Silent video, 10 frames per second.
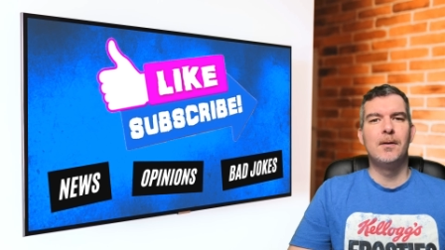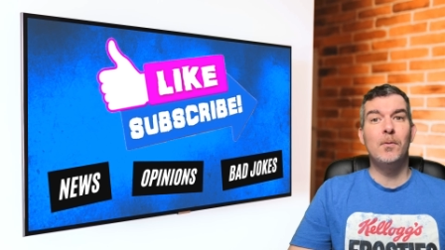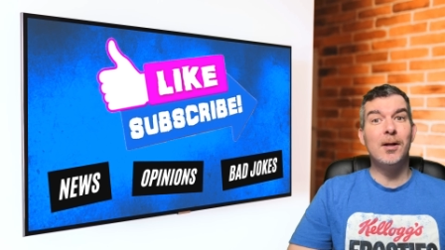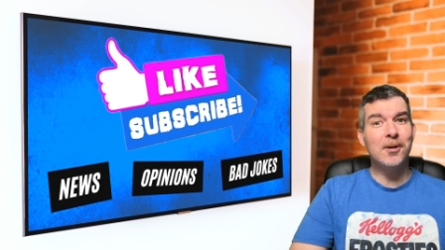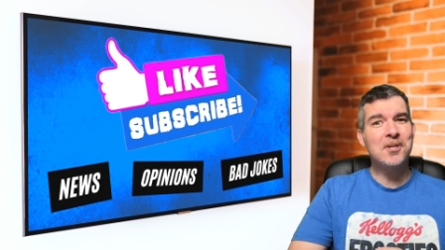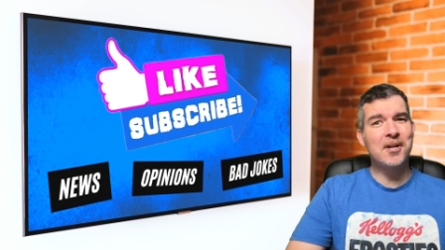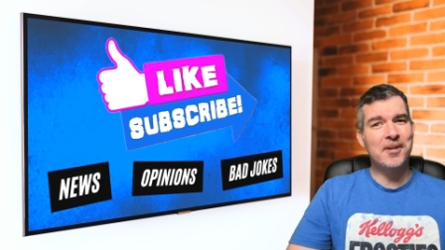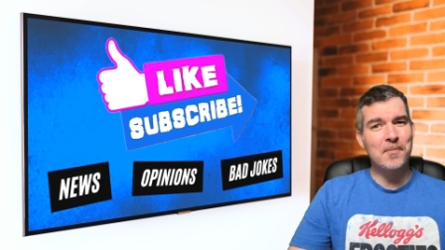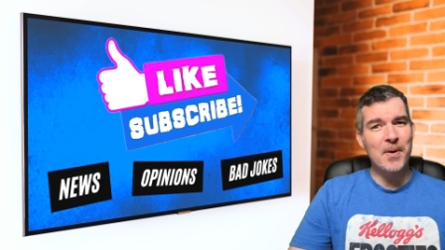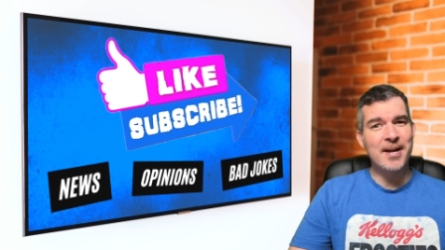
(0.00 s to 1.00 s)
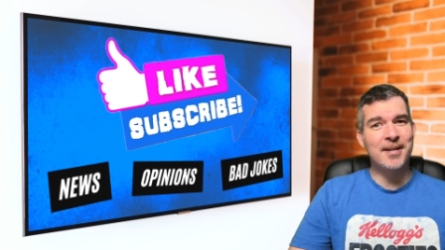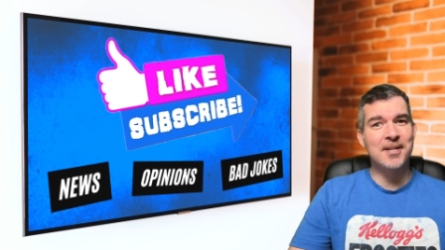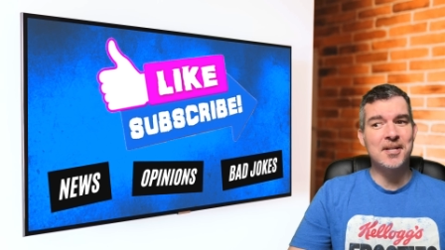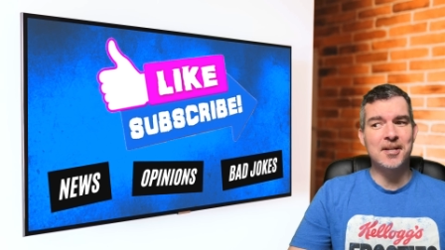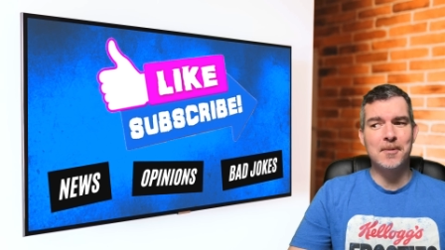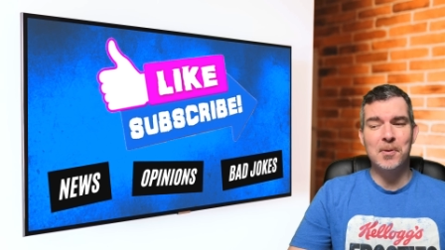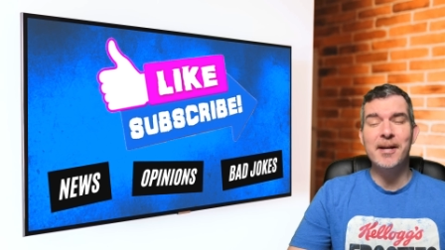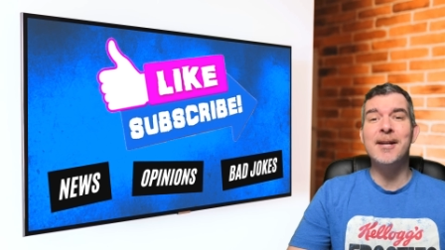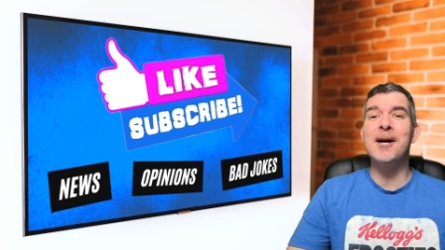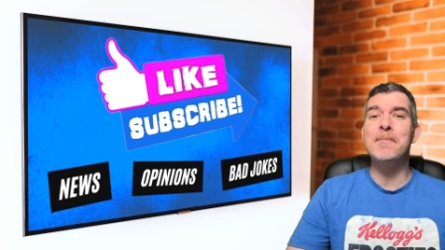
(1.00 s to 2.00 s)
Well, it looks like the bankers are
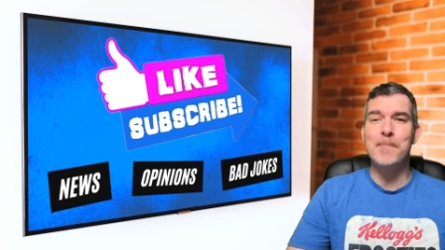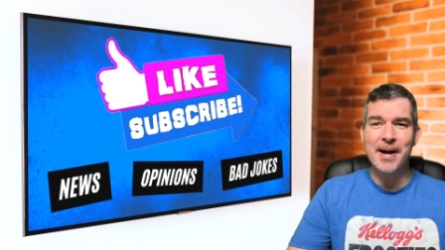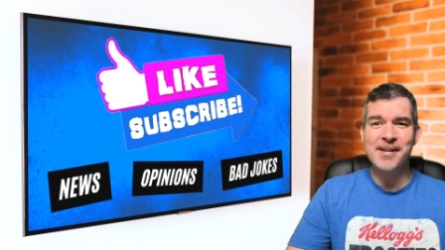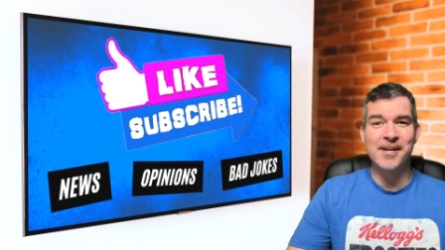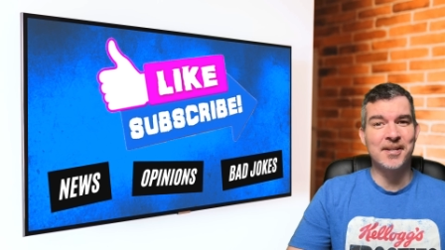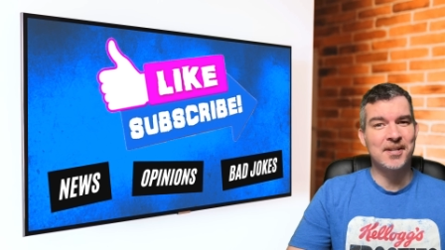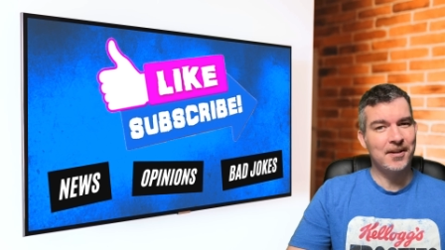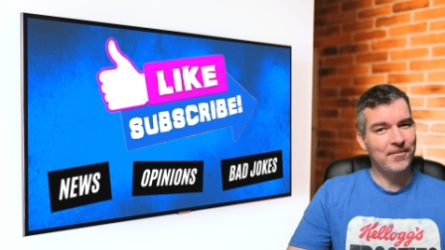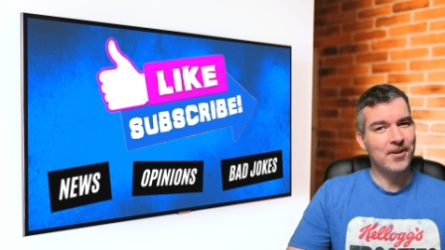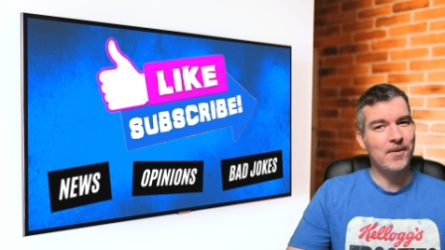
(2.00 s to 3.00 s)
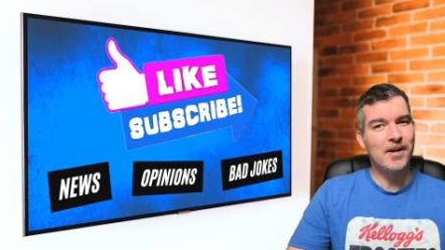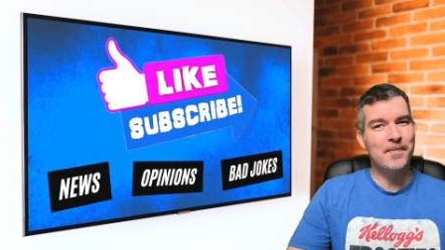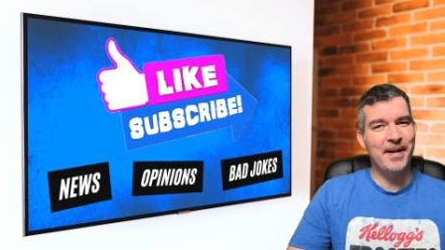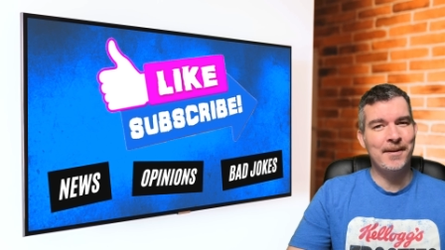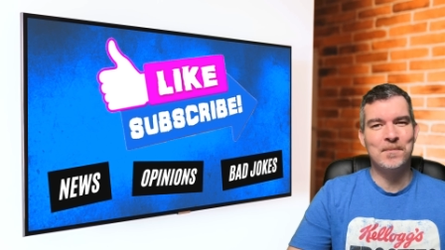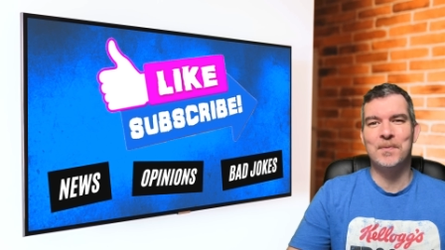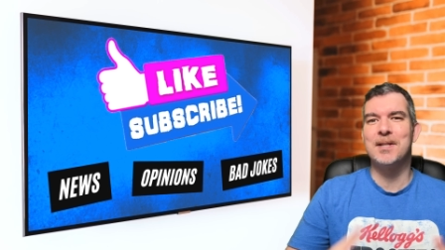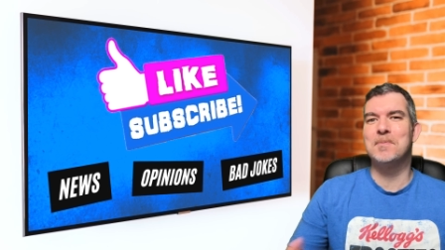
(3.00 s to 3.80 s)
completing out of bankers, if you know what I mean. Let's